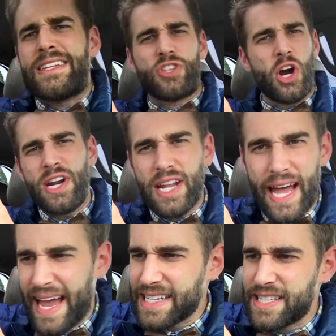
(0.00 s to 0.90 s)
Darn it,
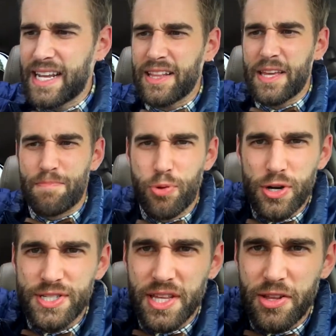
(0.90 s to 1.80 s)
I accidentally
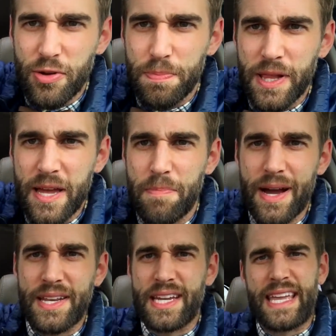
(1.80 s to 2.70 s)
pushed the little play
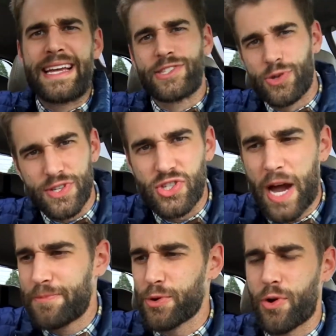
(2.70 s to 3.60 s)
button again so it
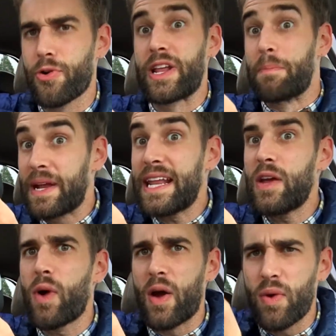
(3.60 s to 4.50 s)
stopped recording. But
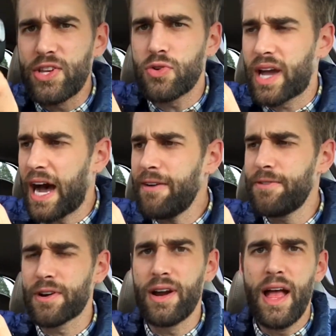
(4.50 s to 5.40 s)
anyway, when you
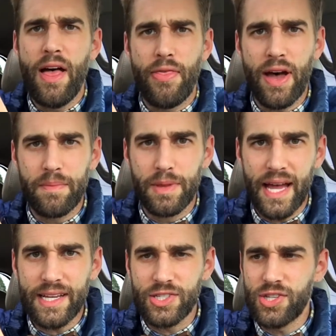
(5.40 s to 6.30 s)
cover them
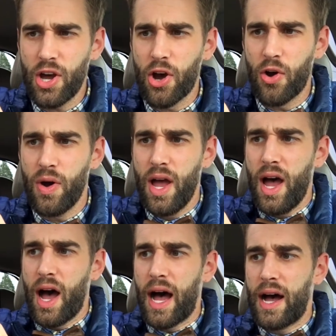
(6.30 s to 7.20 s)
like so,
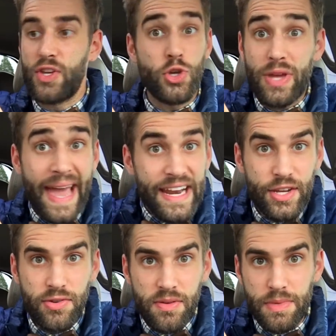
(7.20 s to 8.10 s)
uh, you can't
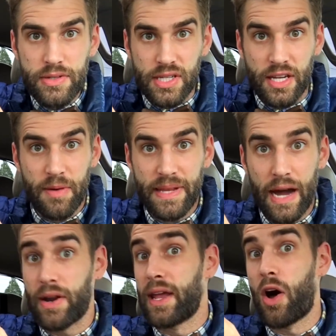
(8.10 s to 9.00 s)
hear the music coming
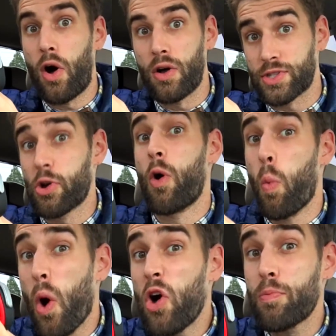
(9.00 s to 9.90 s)
out at all. So it
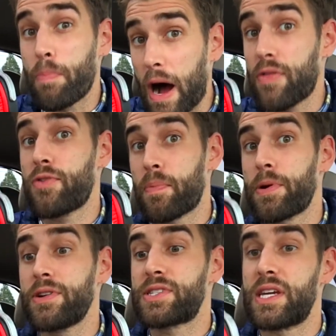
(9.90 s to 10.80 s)
won't bother the
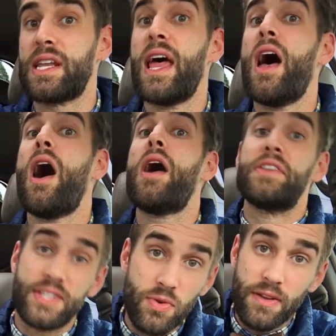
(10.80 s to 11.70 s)
person
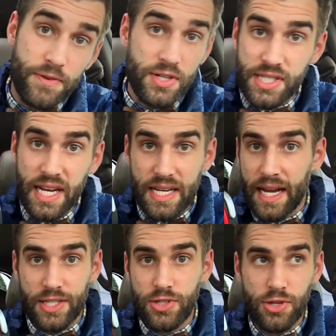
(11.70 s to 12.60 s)
just if you're sitting
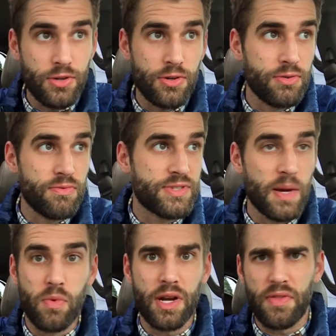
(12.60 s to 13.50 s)
next to
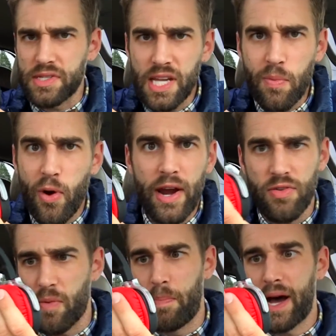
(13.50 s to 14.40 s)
someone on the subway or
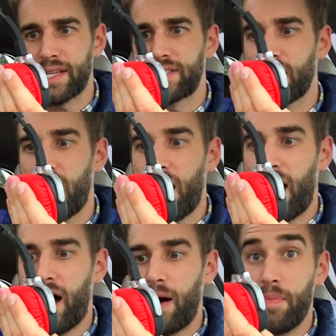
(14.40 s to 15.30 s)
the bus,
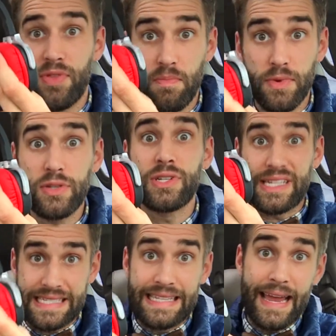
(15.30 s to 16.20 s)
um, the
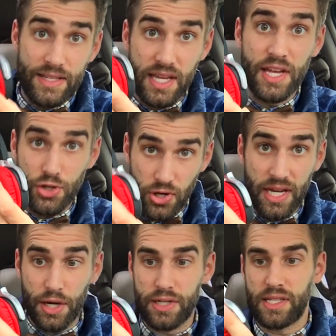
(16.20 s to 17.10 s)
music stays in your
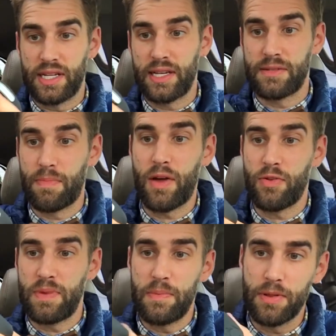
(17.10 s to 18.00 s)
ears and it doesn't
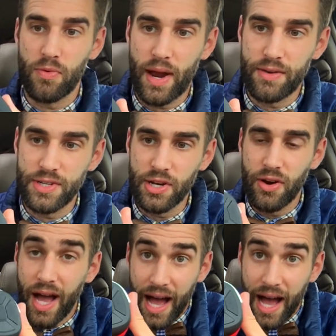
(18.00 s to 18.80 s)
bother people around you.